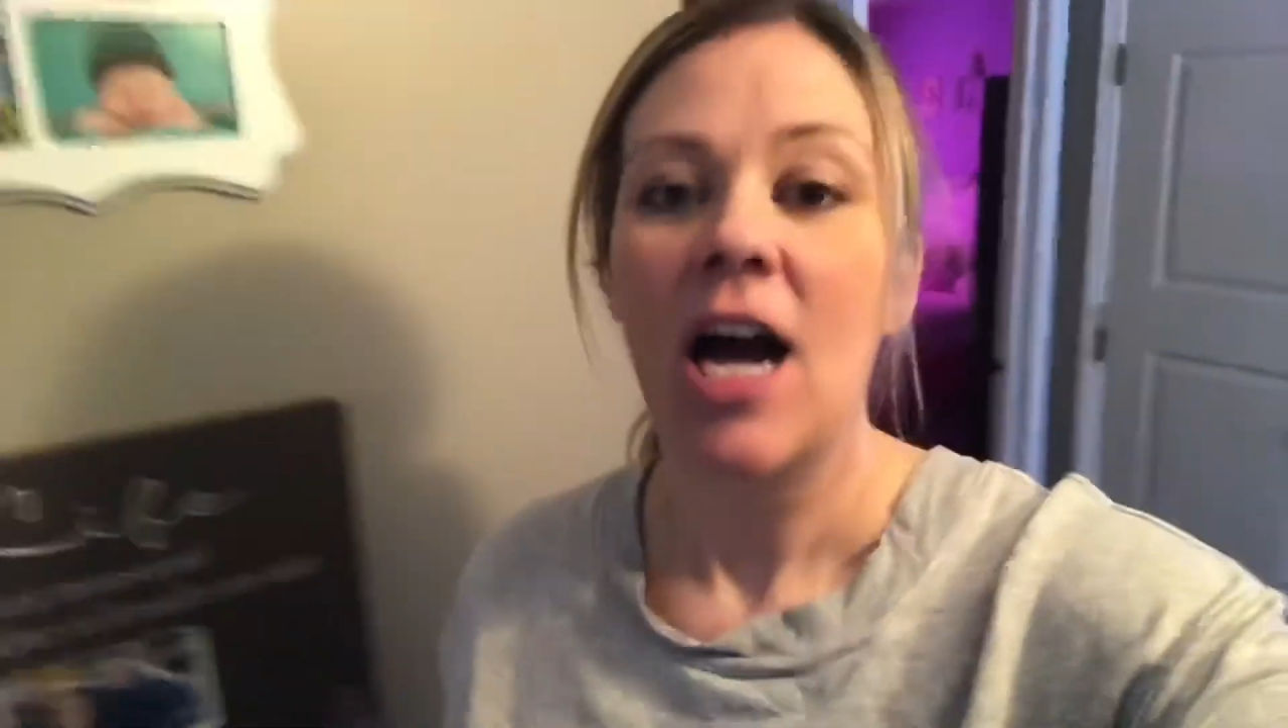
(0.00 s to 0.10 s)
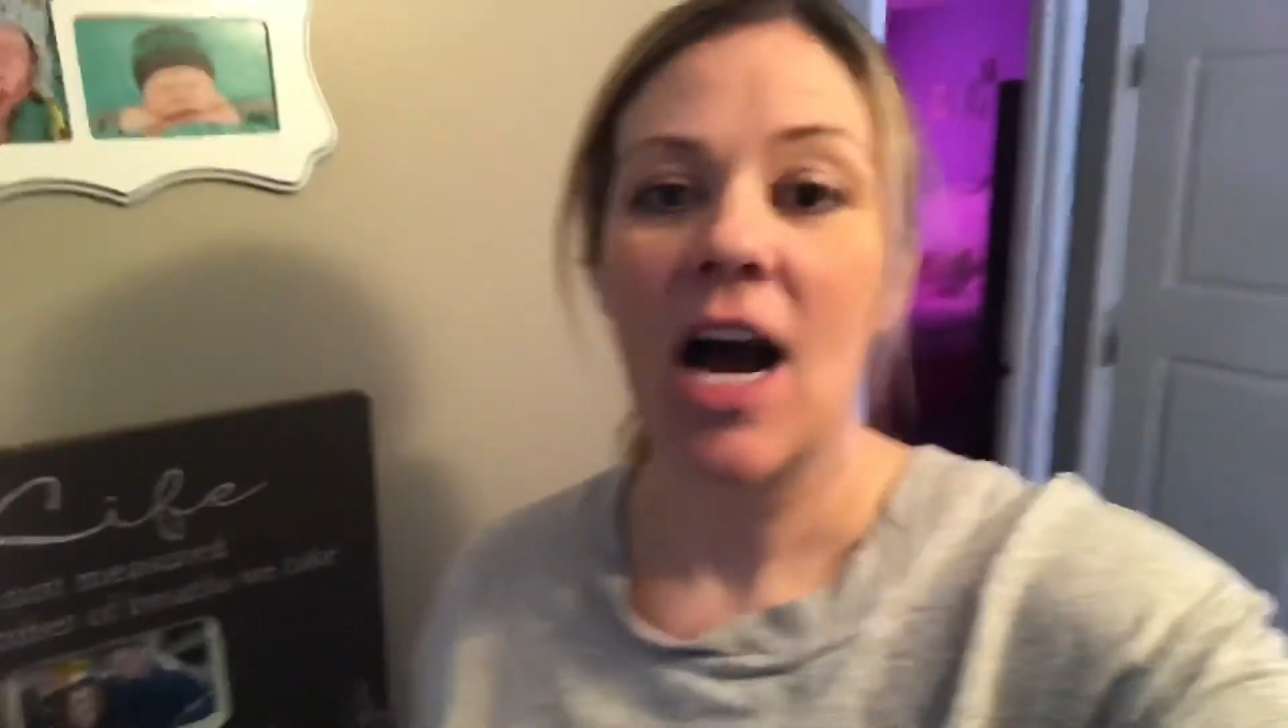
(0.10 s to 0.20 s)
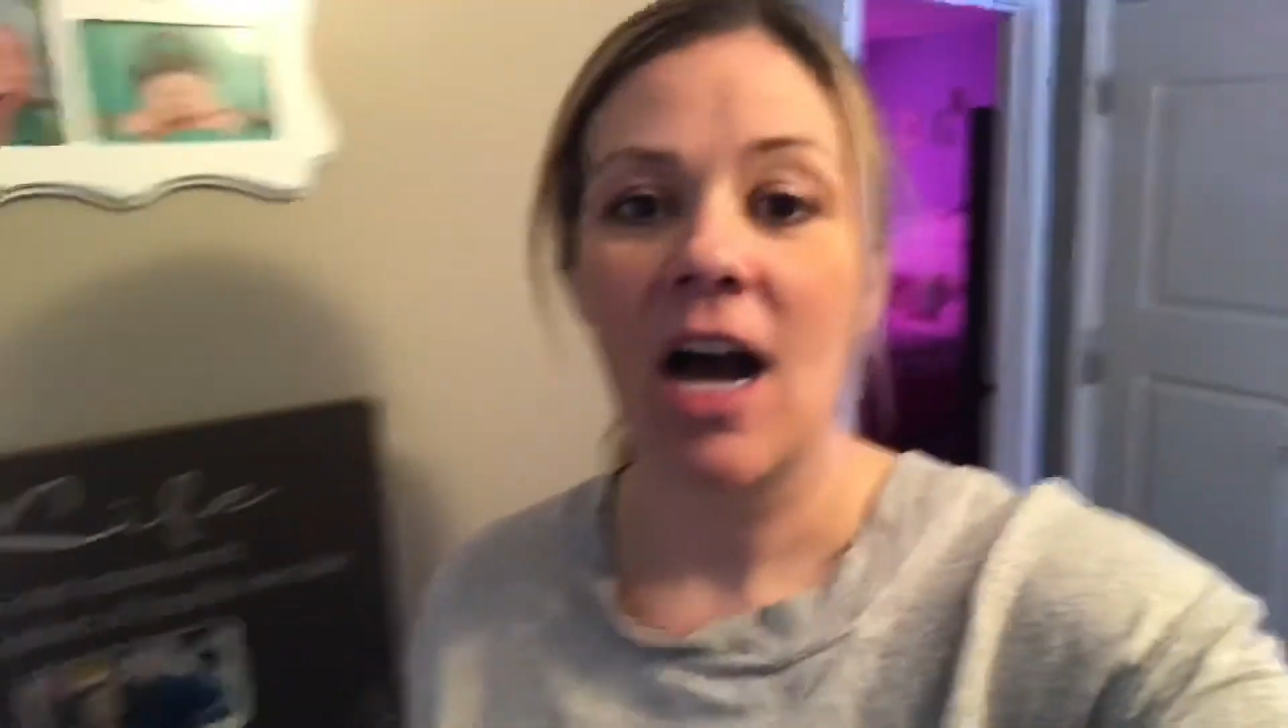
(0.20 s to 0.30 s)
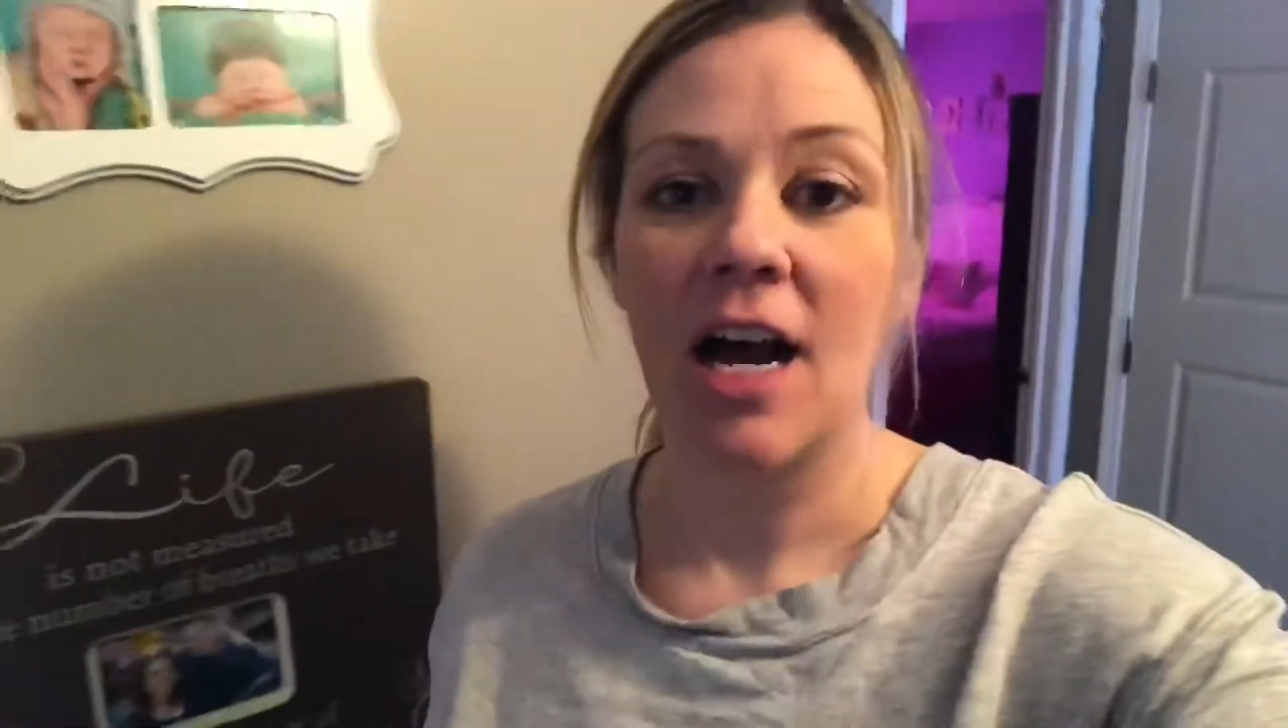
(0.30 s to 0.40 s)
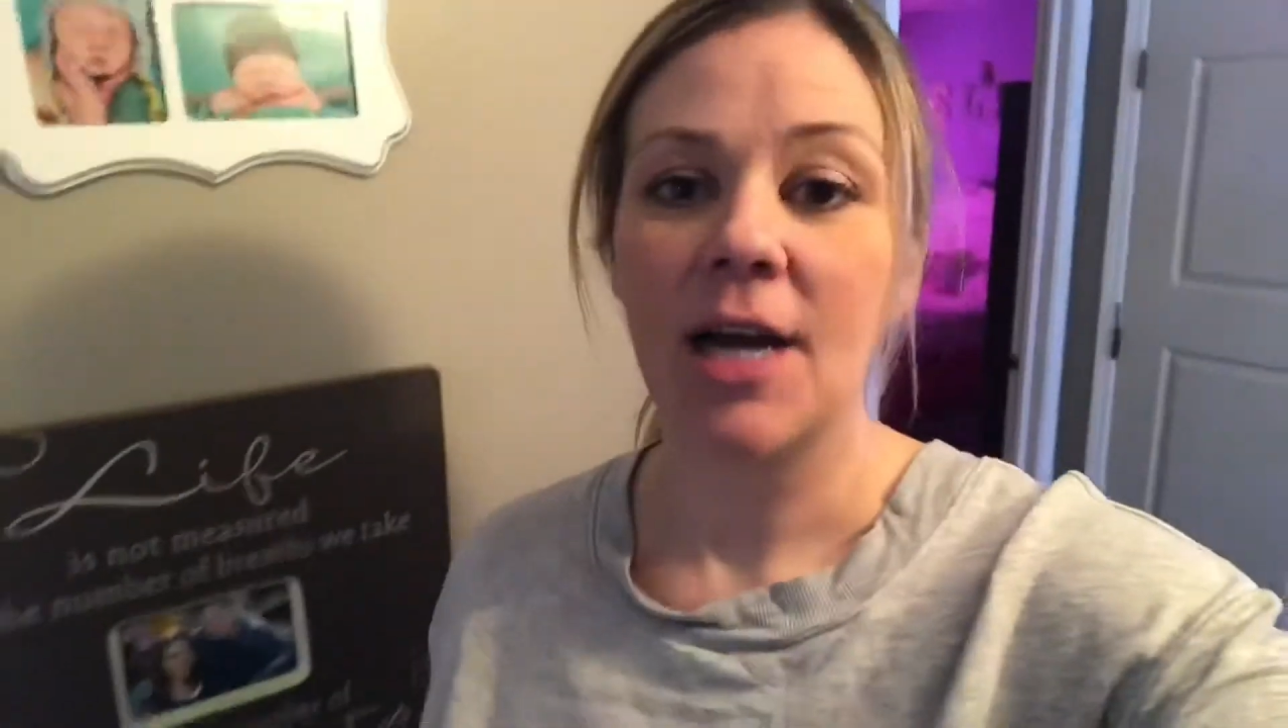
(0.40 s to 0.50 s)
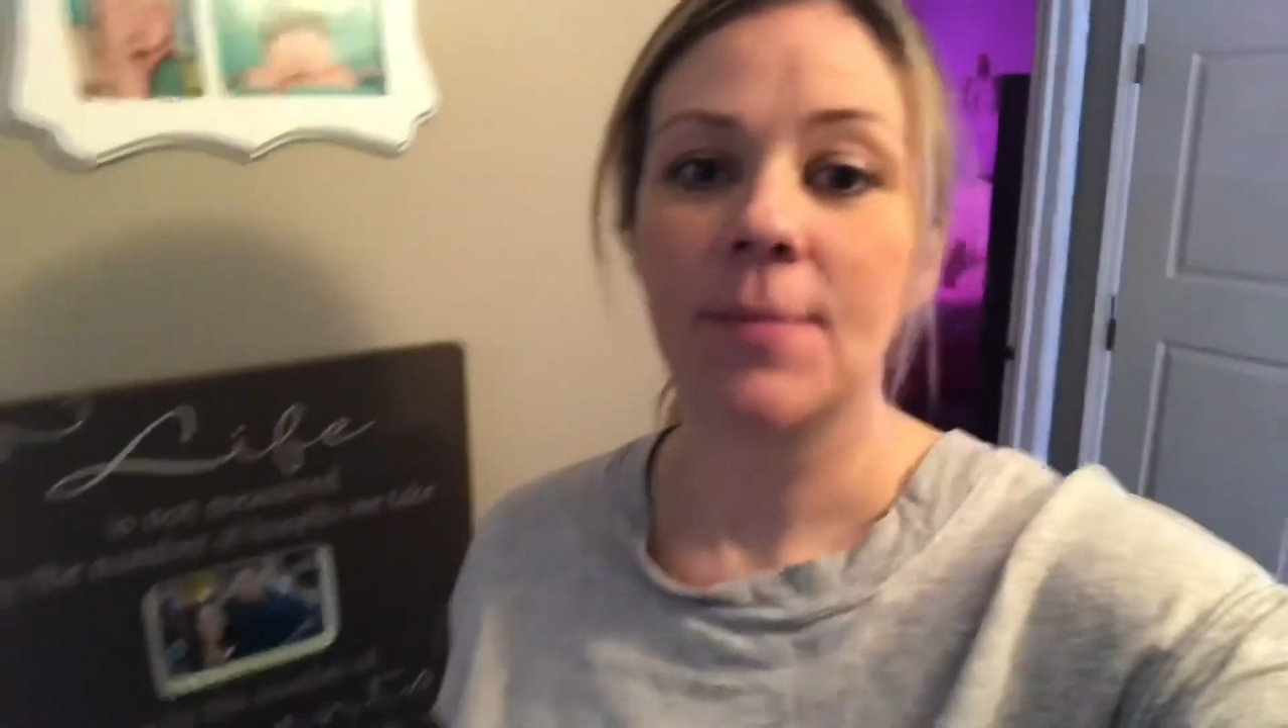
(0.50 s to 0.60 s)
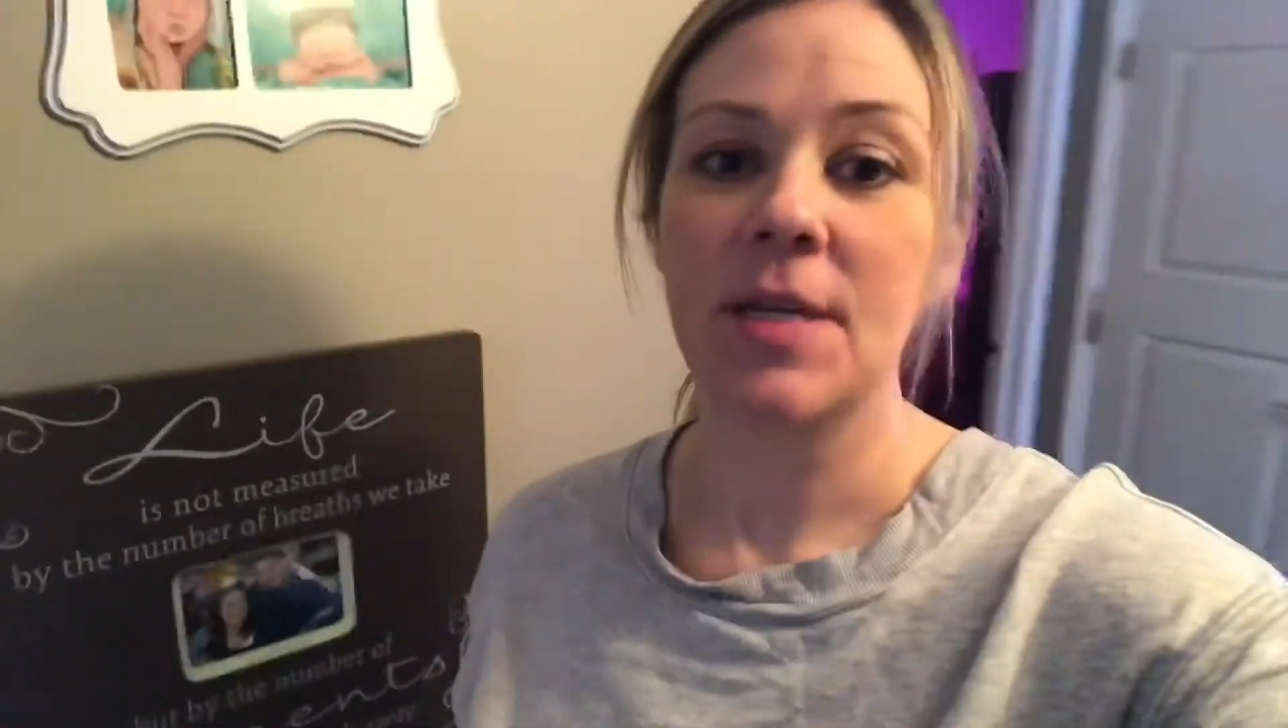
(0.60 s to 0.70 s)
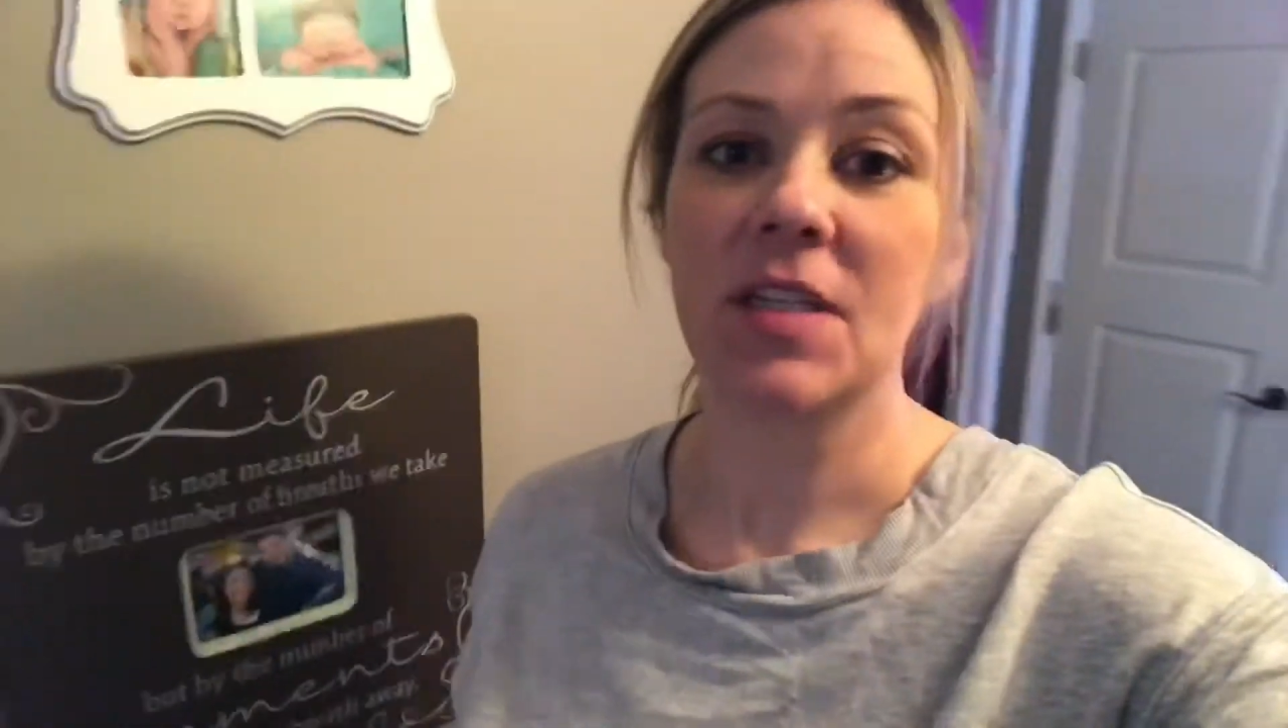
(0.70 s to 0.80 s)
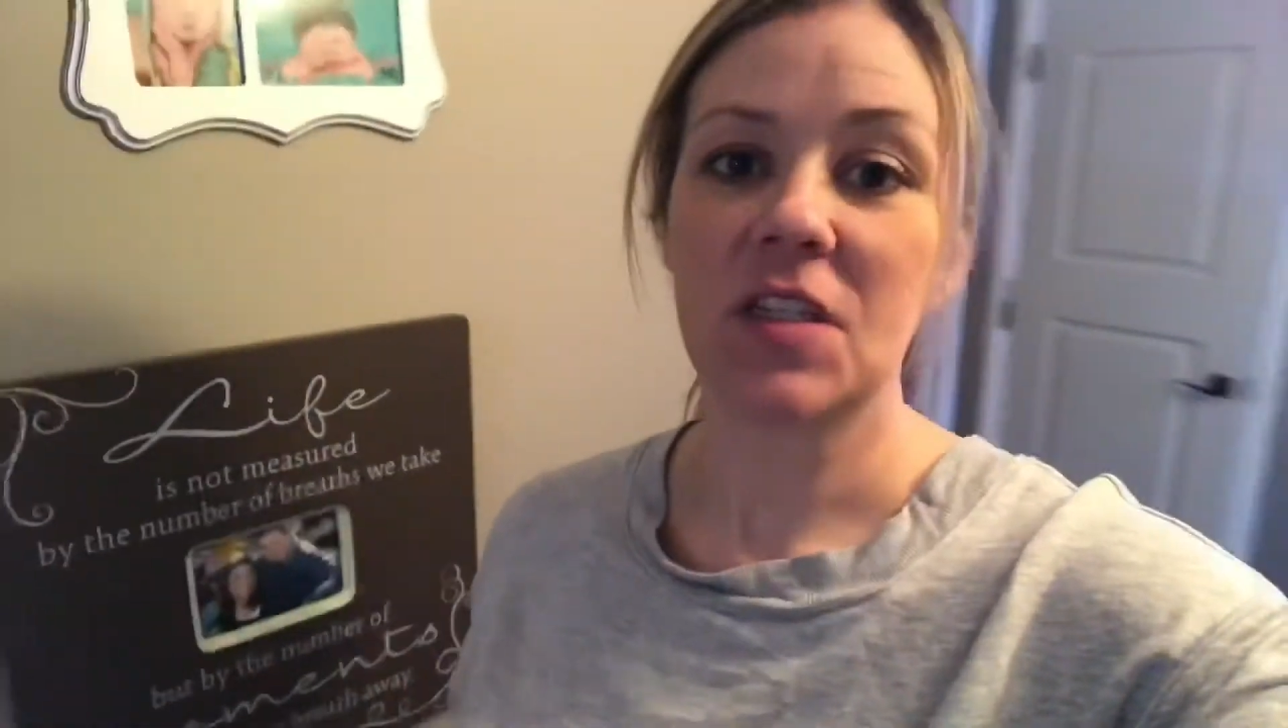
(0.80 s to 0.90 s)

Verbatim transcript: Um,